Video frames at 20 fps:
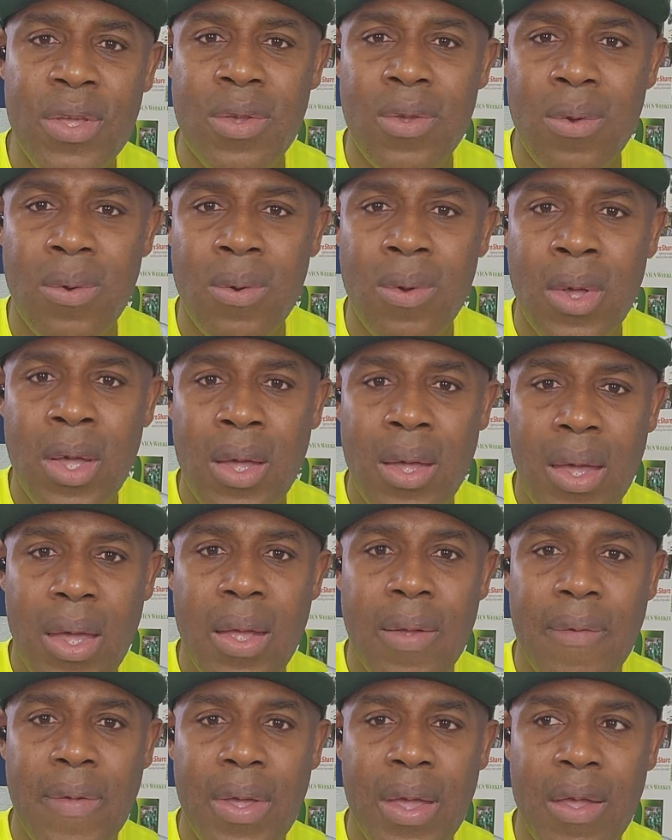you
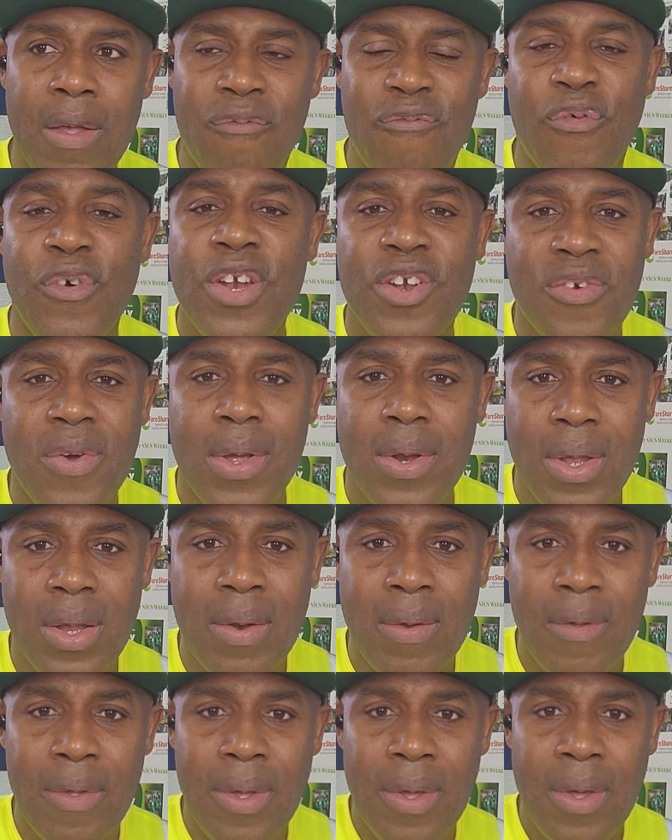a free
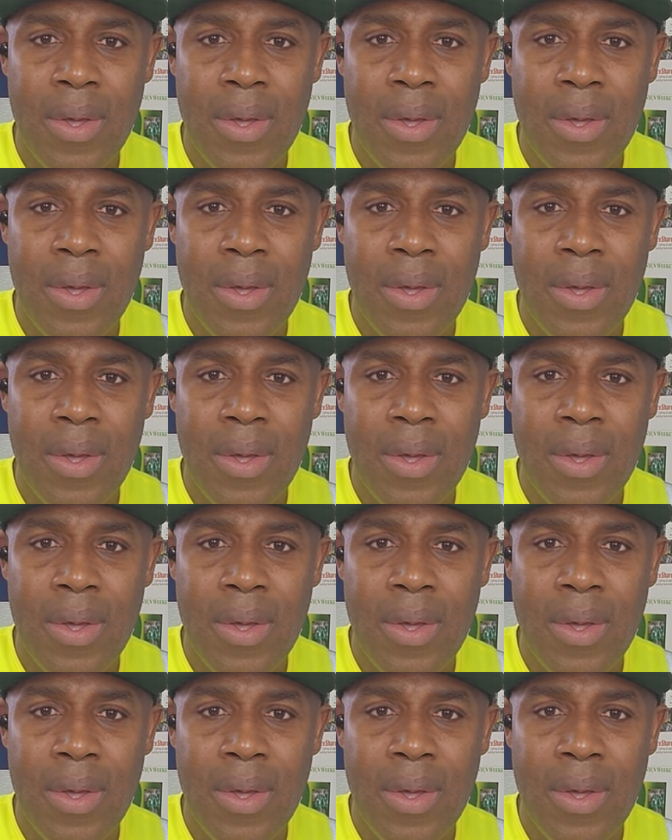training,